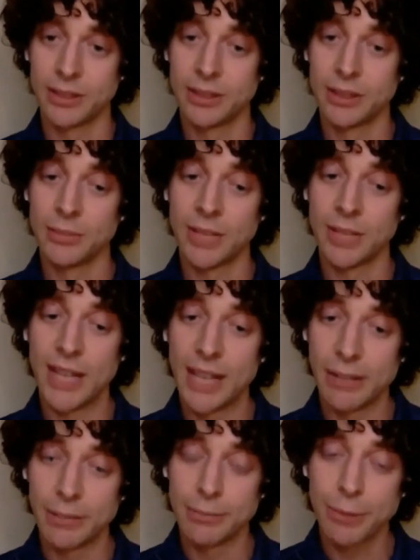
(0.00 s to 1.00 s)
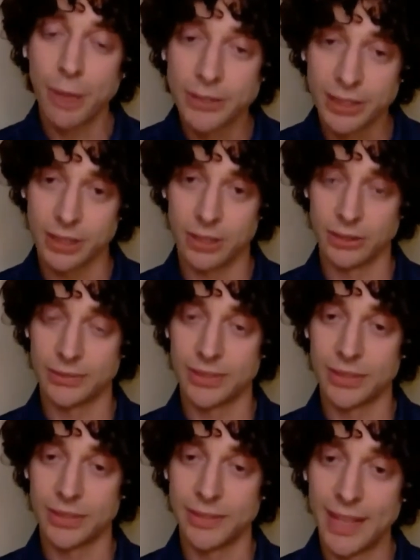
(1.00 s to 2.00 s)
clearer protocols of
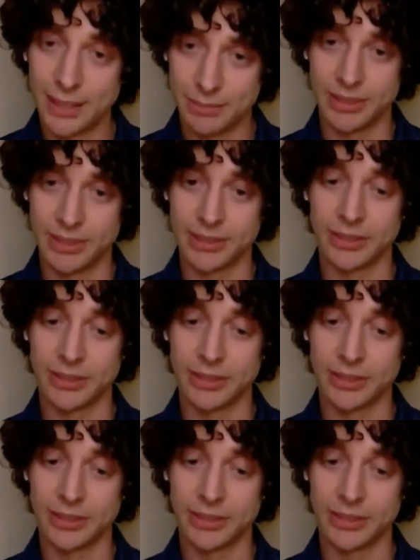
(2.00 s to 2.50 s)
development.